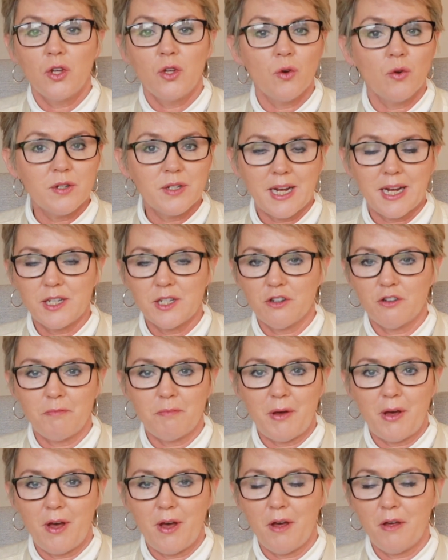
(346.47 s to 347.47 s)
your date of
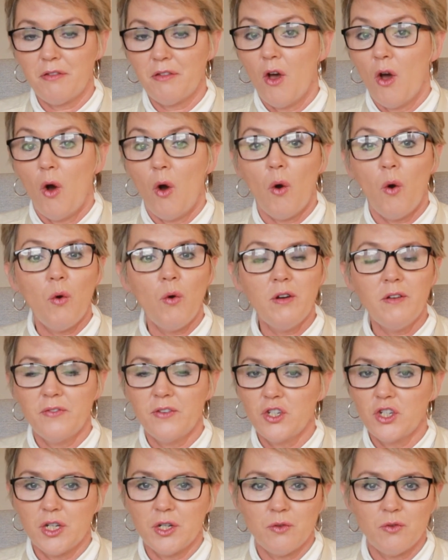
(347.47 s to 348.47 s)
birth, all of
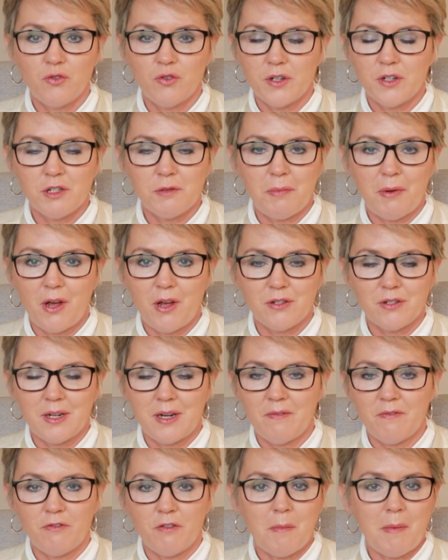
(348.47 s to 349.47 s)
the children's
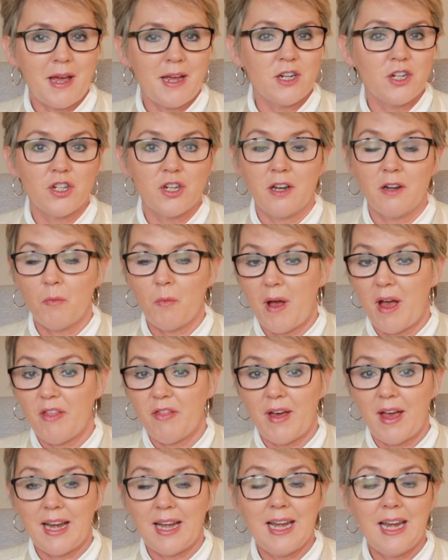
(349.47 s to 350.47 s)
personal information, where
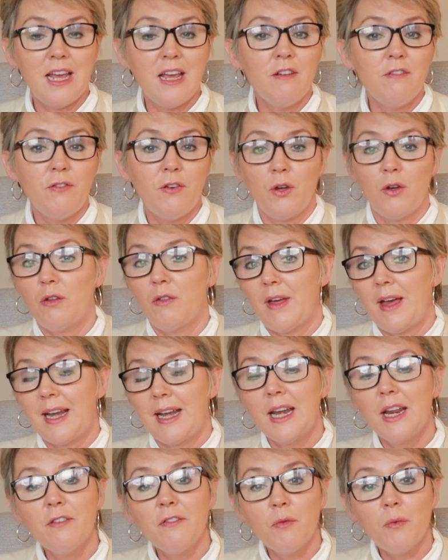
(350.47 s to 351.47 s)
they live, who they
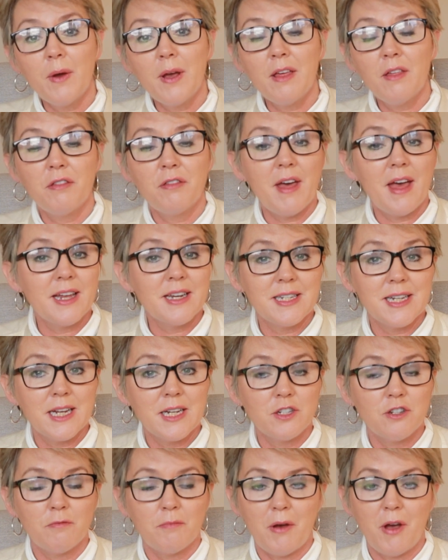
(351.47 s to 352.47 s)
live with, their
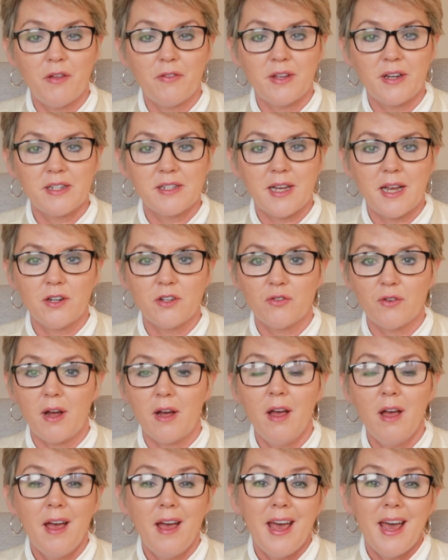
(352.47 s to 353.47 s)
date of birth,
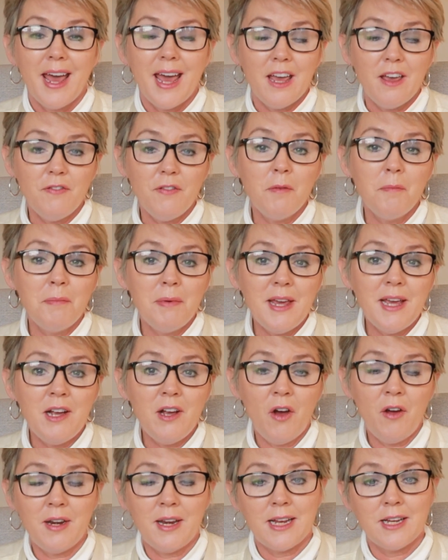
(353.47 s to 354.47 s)
etc. If I'm
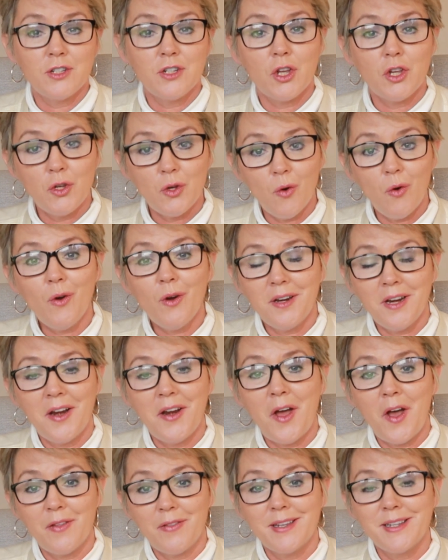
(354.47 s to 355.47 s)
being honest, you're going to
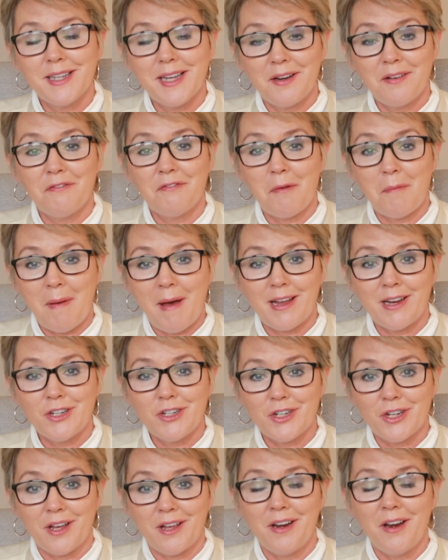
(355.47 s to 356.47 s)
know this
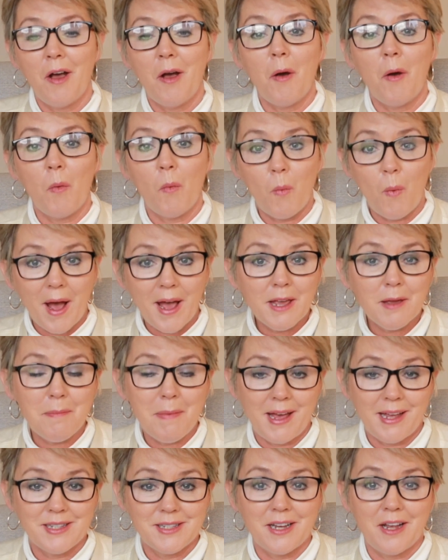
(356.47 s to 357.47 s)
information way
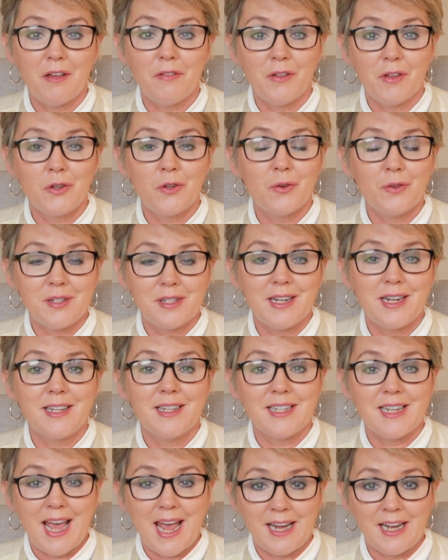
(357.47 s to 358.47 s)
better than your
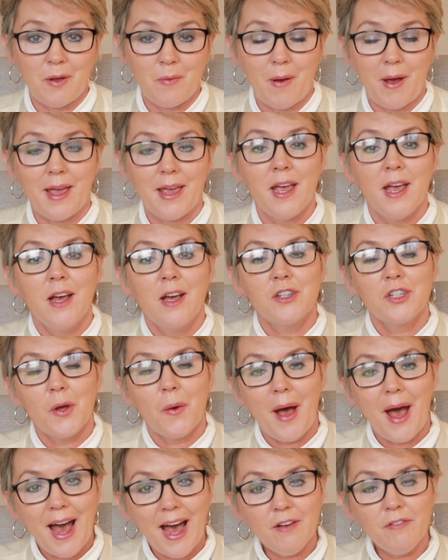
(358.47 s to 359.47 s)
solicitor anyway. So
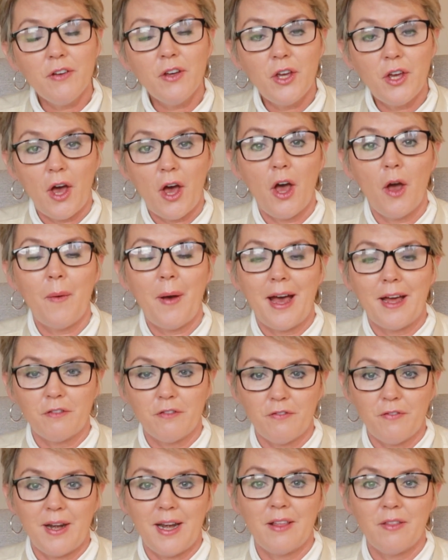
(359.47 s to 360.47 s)
have a go at
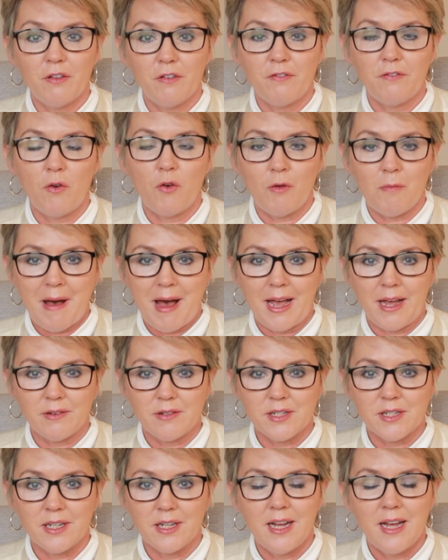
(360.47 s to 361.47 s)
filling the form
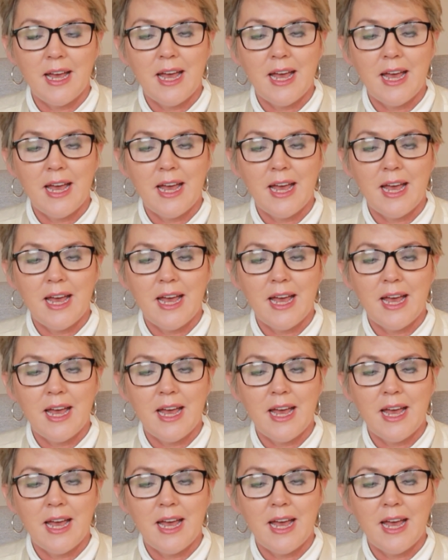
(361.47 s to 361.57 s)
out.